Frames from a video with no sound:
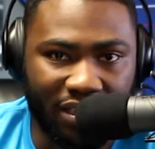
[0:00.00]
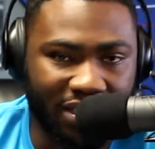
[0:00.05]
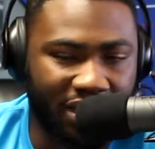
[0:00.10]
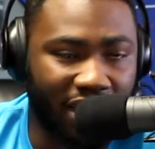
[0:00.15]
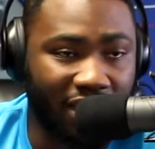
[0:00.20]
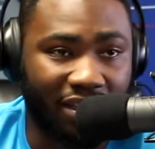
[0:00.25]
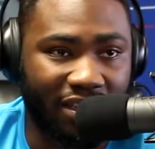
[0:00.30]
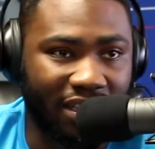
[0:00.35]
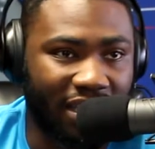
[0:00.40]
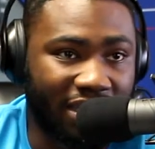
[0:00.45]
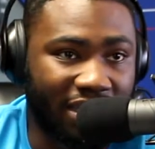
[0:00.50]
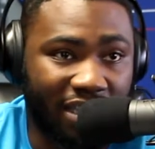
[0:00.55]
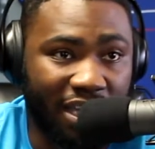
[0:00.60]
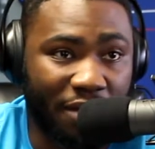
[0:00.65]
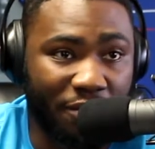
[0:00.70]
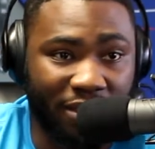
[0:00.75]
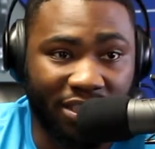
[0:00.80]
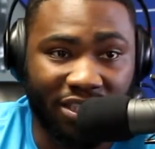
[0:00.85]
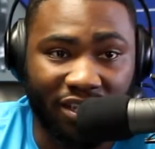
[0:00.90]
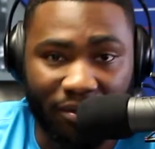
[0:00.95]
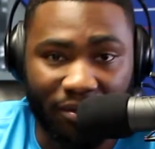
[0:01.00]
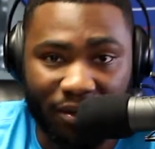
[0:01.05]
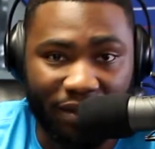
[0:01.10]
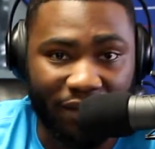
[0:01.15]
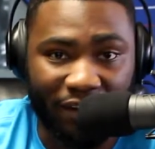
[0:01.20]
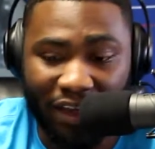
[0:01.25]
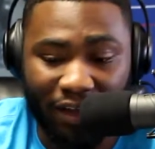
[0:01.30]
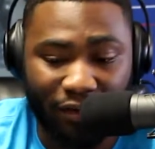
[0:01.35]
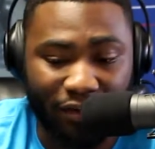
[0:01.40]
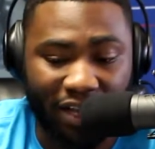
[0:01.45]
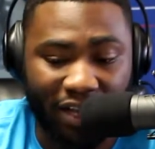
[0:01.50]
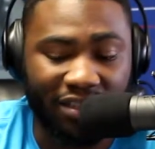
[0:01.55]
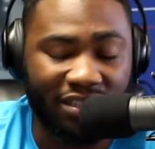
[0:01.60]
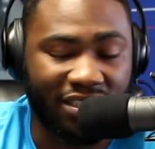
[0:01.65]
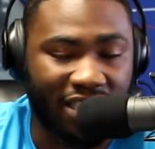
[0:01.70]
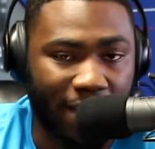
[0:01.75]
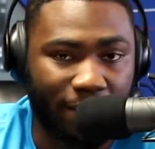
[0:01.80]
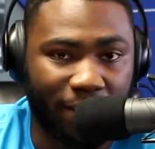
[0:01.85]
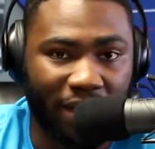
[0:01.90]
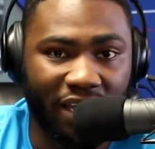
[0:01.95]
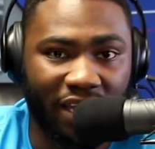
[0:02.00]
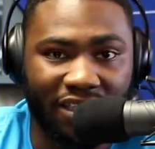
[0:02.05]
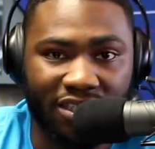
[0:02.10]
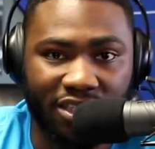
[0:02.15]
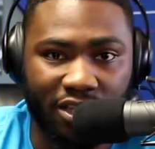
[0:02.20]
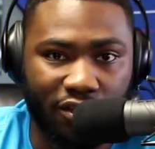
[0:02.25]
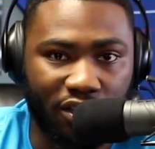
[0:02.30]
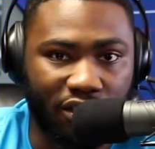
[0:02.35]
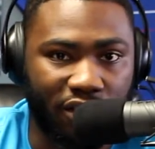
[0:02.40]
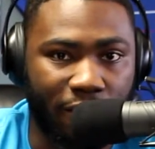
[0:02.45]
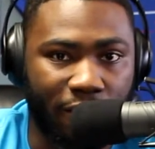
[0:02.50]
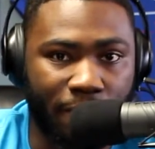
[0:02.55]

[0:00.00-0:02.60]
Him and Sean McVay are not the same age. So,